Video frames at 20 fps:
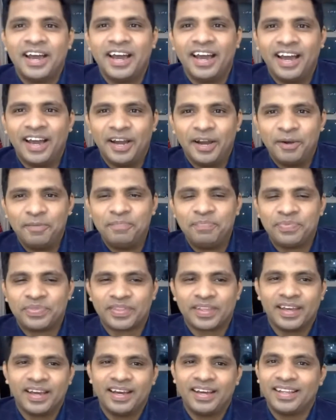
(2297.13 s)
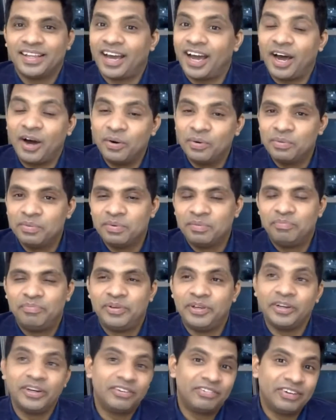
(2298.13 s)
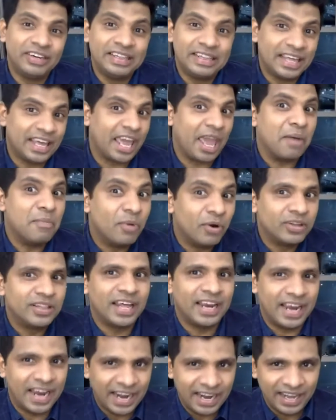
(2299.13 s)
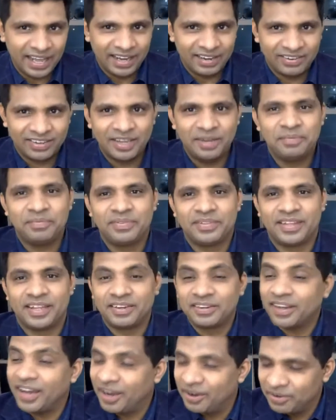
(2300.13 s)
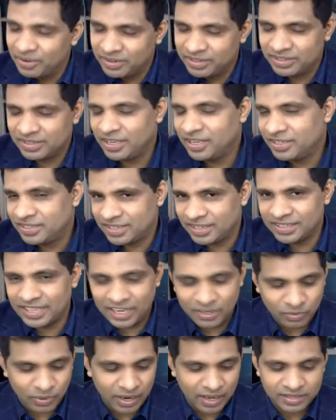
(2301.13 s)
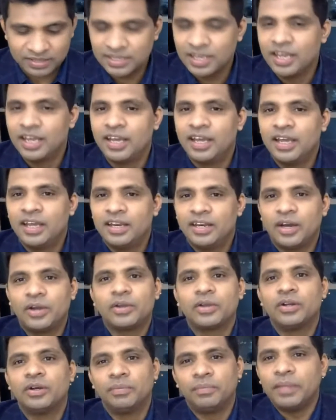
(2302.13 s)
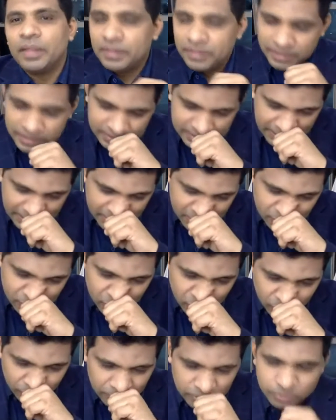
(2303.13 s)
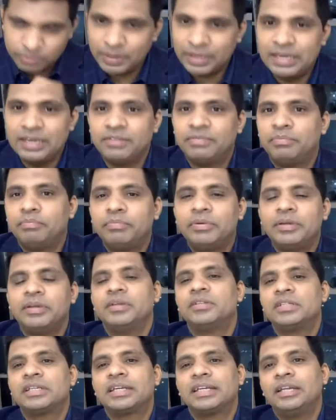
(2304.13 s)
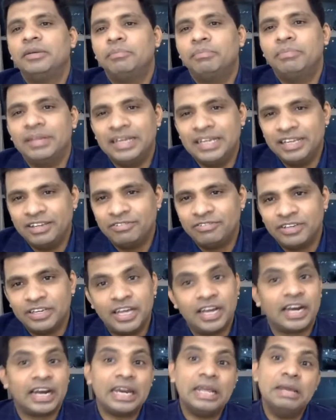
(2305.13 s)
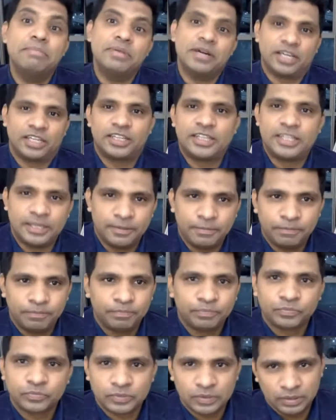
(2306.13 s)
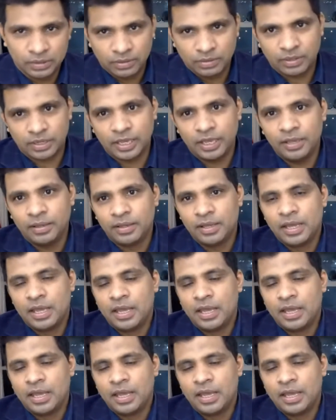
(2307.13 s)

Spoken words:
how beautifully they came out of that idea. Okay, that's how that one is. Now, the same group is basically believe in a rebirth. Okay,